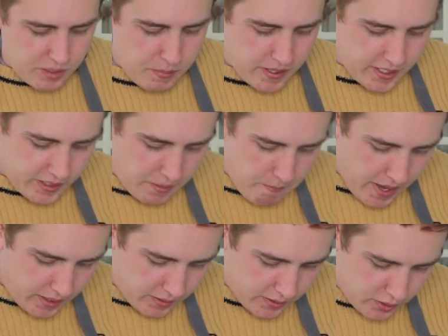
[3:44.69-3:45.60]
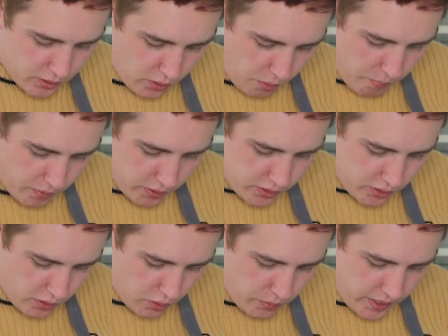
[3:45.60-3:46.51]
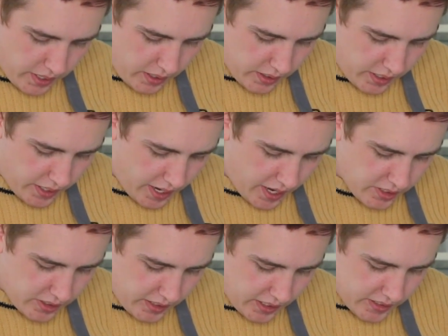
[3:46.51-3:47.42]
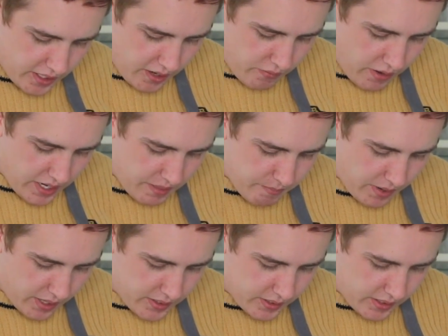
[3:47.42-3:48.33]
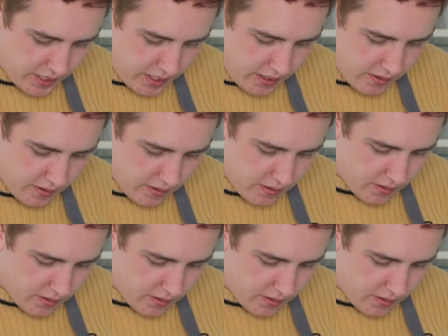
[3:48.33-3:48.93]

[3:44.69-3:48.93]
expecting that to melt so much so quick. Like, I actually think that's nearly ready, practically.